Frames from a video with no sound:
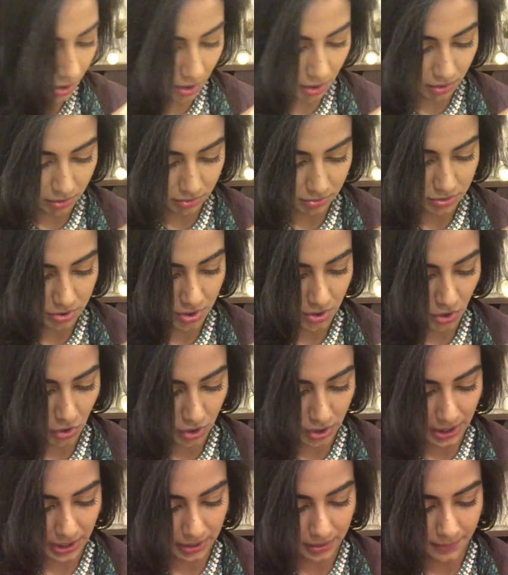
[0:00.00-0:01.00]
Oh,
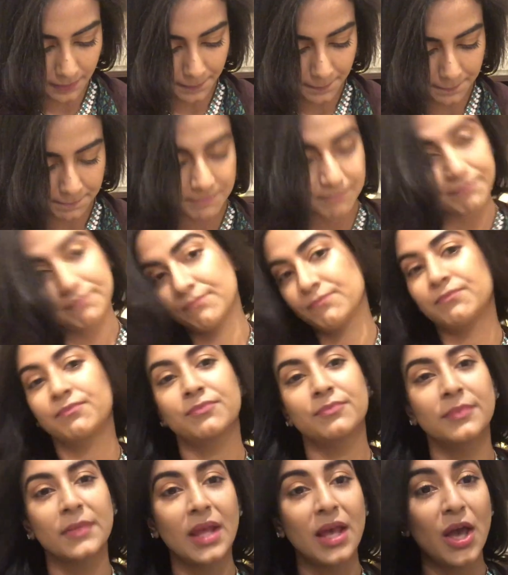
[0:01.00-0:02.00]
okay.
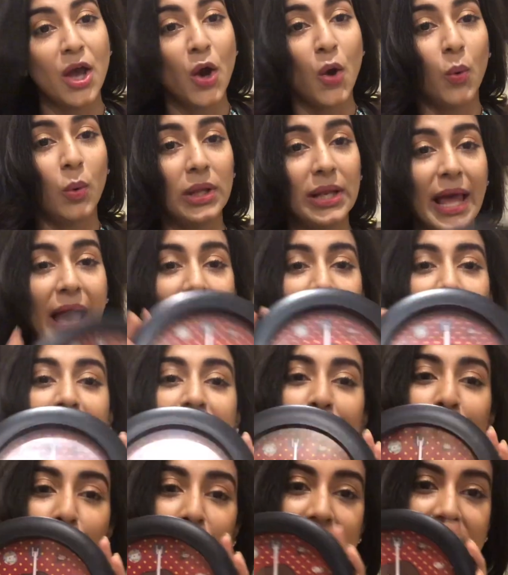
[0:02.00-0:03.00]
Well,
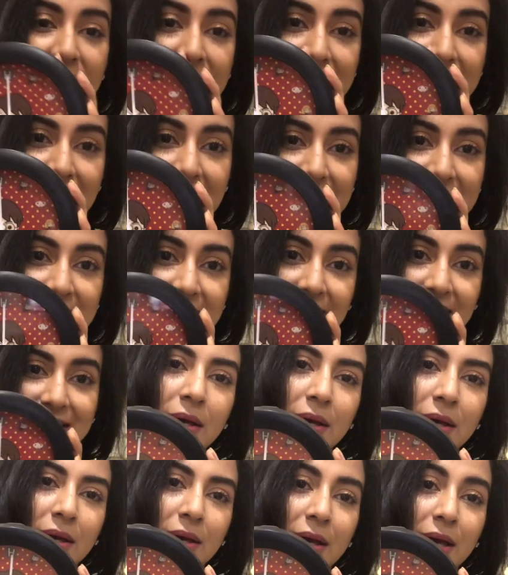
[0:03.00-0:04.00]
Harry Potter
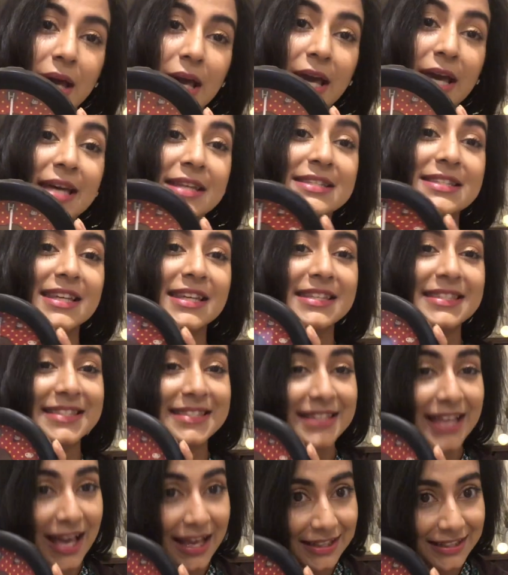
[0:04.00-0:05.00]
says it's
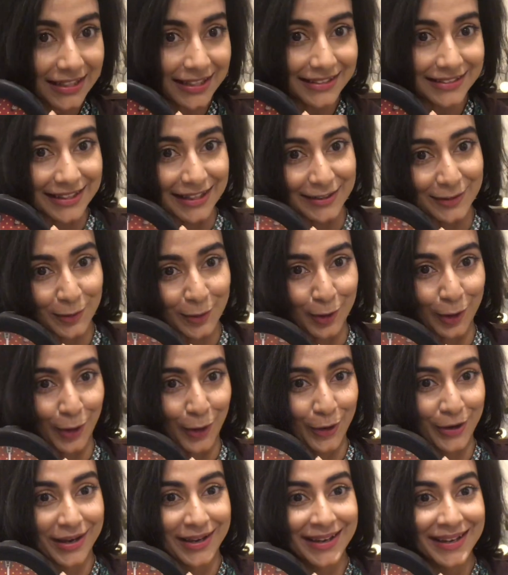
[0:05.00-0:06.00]
exactly 10
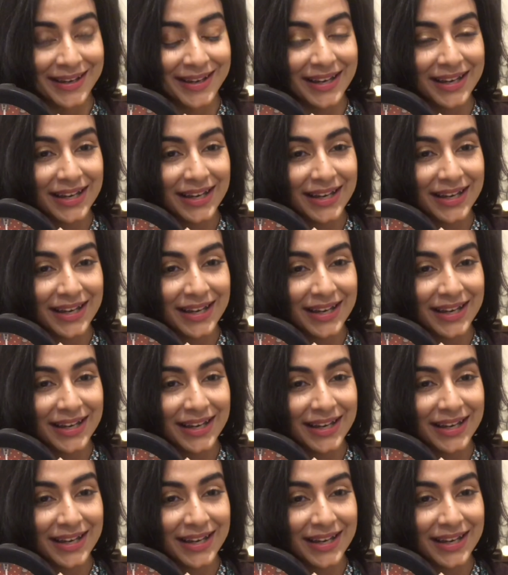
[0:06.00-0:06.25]
o'clock.